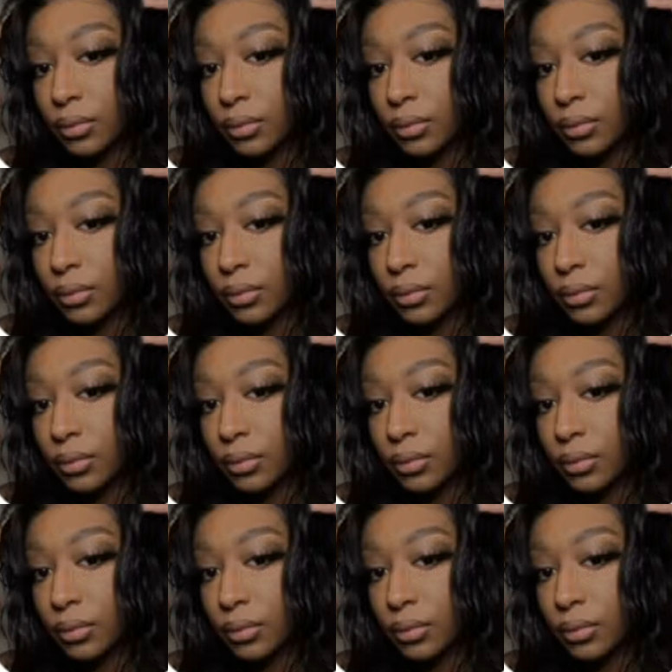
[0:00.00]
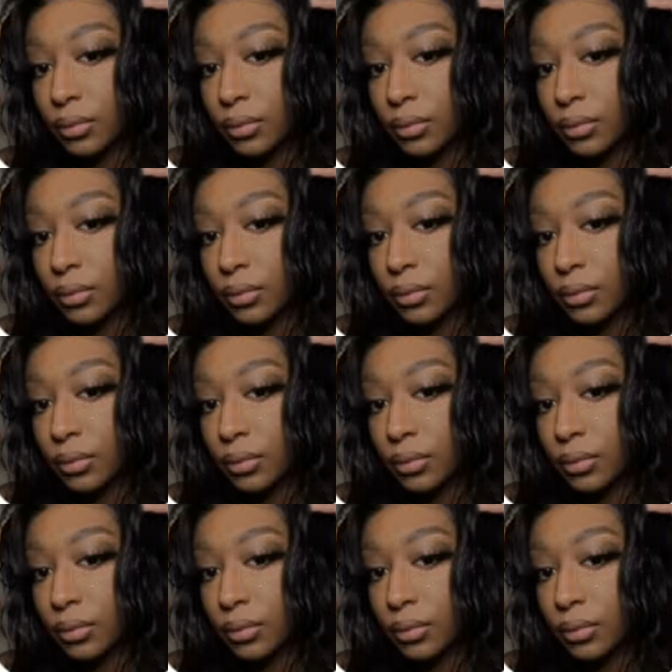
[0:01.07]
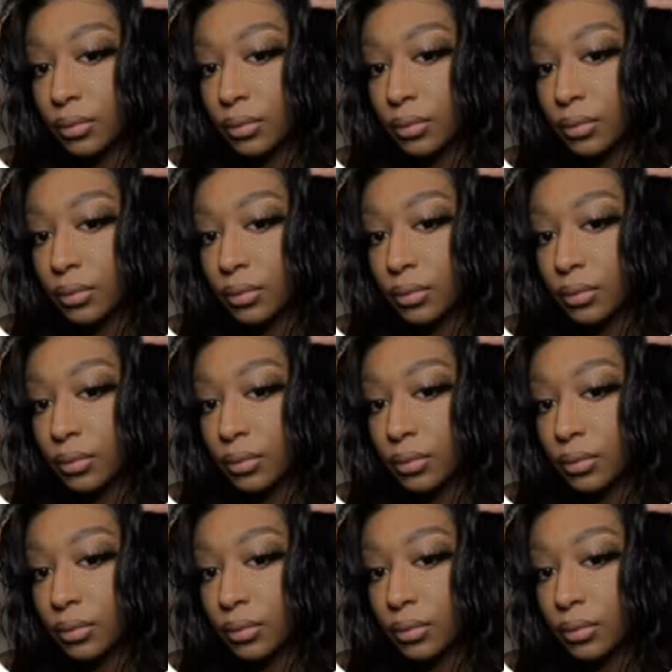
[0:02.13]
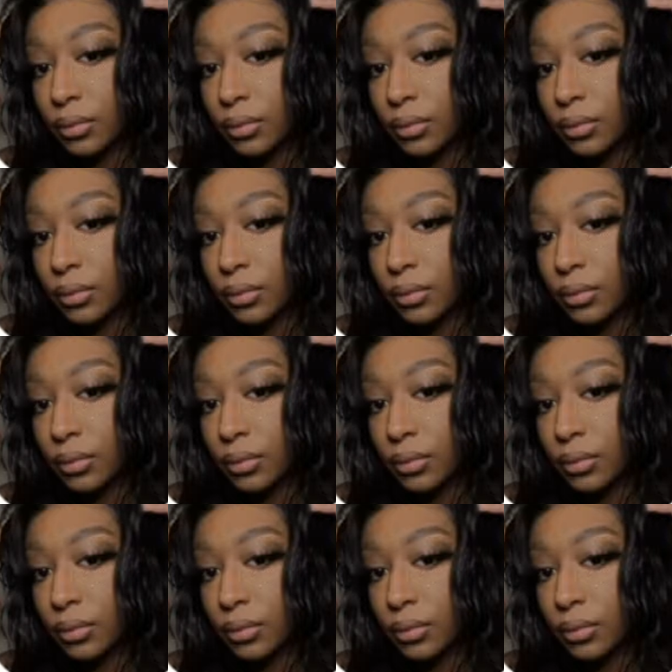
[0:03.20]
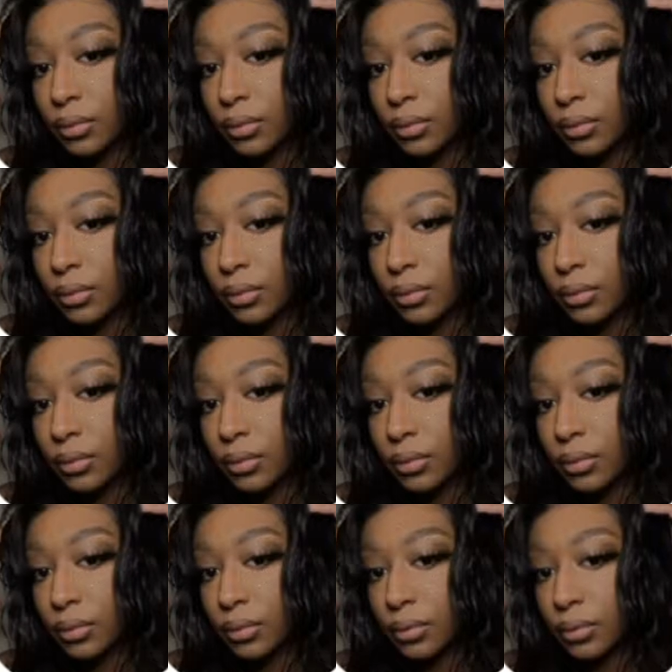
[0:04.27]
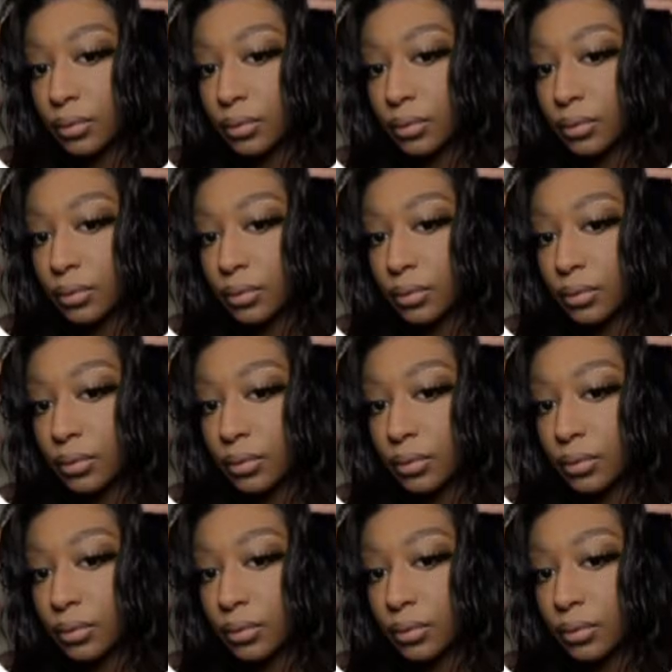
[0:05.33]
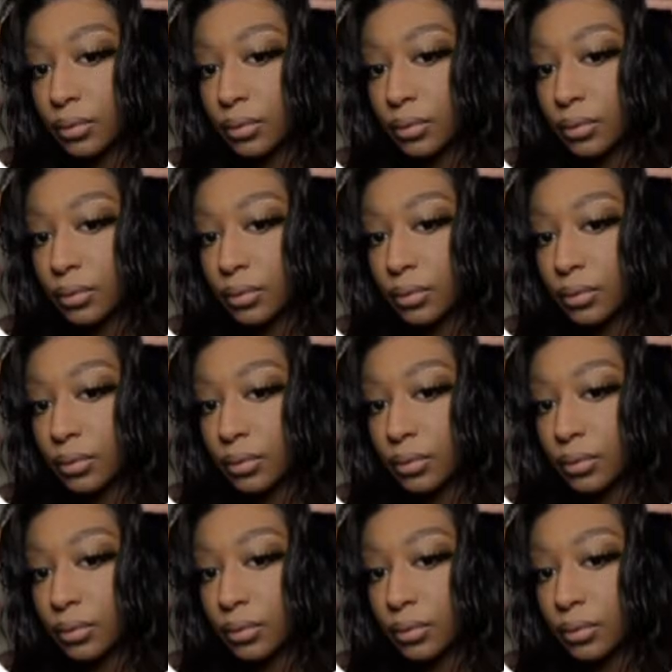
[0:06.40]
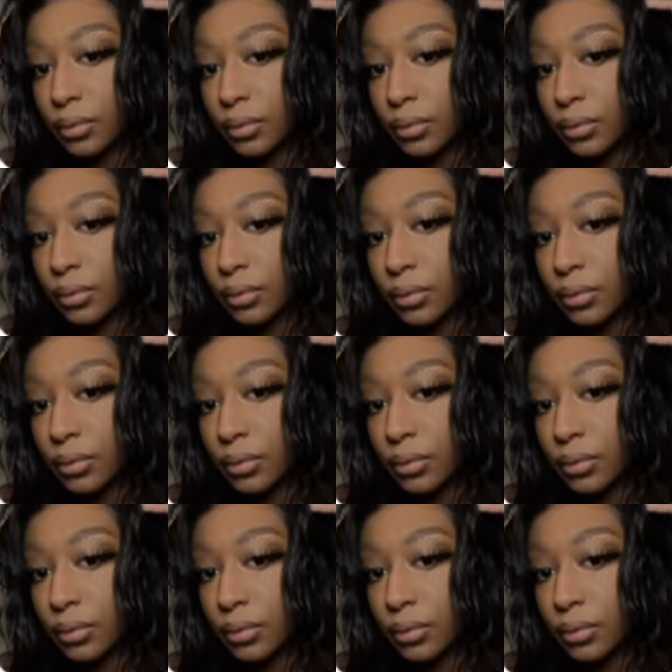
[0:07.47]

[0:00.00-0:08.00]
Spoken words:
This person isn't speaking.